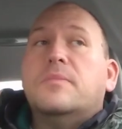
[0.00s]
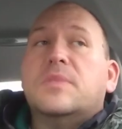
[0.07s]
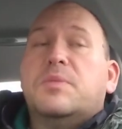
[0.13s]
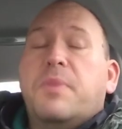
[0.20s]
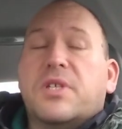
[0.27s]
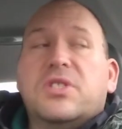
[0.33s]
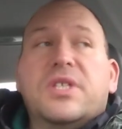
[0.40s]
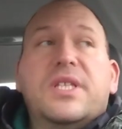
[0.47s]

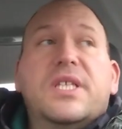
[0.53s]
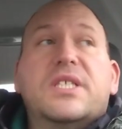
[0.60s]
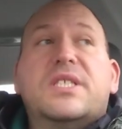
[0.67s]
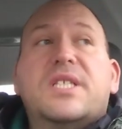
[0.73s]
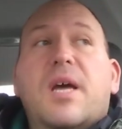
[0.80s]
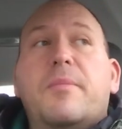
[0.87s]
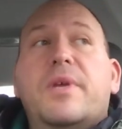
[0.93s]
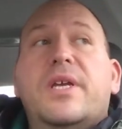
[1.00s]
Especially
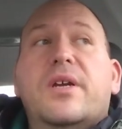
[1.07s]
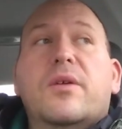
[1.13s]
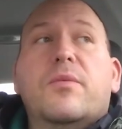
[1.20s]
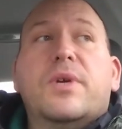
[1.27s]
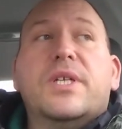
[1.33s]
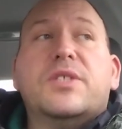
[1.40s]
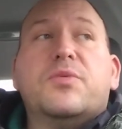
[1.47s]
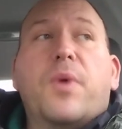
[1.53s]
this time of year
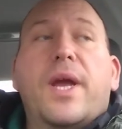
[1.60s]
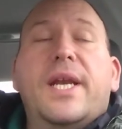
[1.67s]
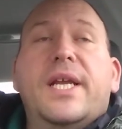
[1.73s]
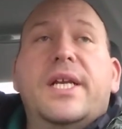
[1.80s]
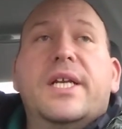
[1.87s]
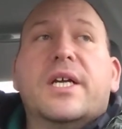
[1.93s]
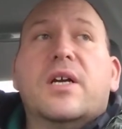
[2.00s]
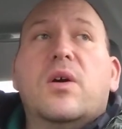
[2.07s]
when it's
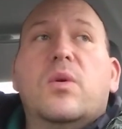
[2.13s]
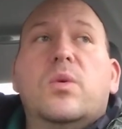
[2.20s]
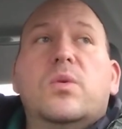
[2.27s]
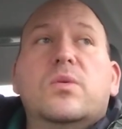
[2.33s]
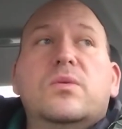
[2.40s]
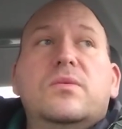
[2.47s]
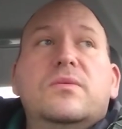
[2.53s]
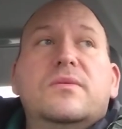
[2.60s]
raining and
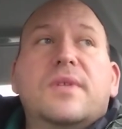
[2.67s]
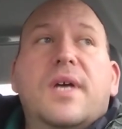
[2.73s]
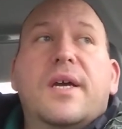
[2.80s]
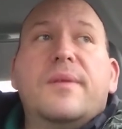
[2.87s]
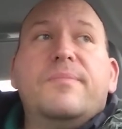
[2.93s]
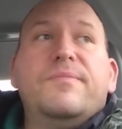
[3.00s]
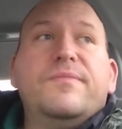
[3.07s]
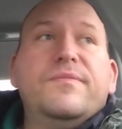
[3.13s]
cold. I
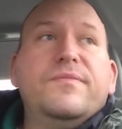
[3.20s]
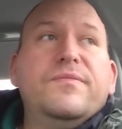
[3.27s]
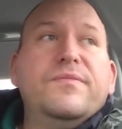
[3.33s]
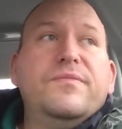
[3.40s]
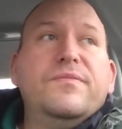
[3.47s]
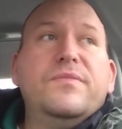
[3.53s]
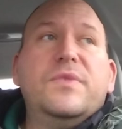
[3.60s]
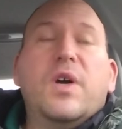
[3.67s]

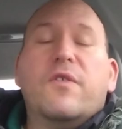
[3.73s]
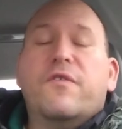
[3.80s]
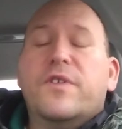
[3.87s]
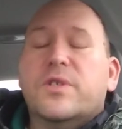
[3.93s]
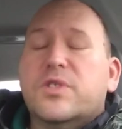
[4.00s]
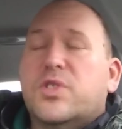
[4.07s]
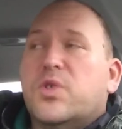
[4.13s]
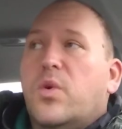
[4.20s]
don't
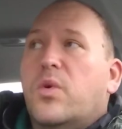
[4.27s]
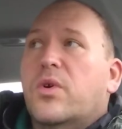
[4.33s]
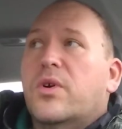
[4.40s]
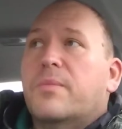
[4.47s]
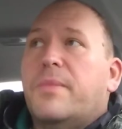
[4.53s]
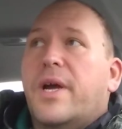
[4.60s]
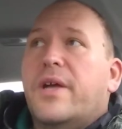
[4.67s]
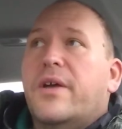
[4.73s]
feel
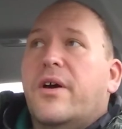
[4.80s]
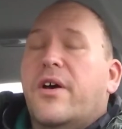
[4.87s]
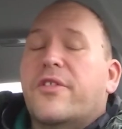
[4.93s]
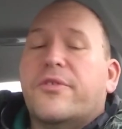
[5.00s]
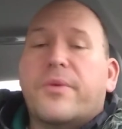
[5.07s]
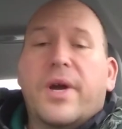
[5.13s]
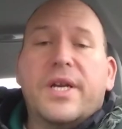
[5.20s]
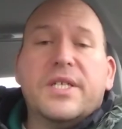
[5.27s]
sore. My
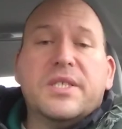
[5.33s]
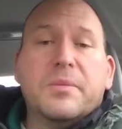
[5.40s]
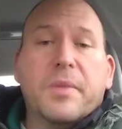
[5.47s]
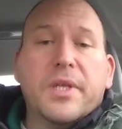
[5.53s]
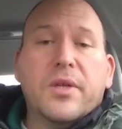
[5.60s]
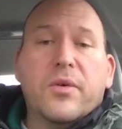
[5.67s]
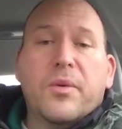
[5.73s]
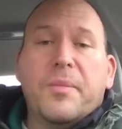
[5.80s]
arthritis in
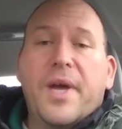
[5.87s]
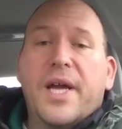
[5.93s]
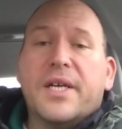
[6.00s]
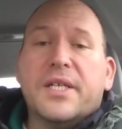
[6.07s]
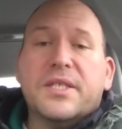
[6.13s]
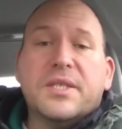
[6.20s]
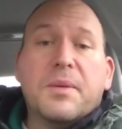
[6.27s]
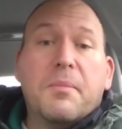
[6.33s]
my lower
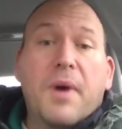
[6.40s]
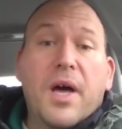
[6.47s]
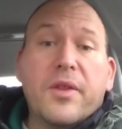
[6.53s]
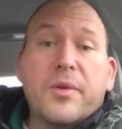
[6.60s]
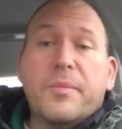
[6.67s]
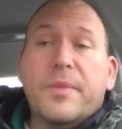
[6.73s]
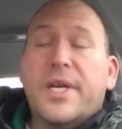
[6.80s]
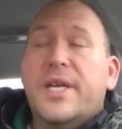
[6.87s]
back doesn't
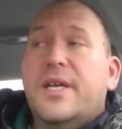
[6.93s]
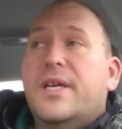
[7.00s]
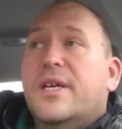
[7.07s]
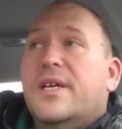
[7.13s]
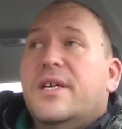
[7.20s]
bother me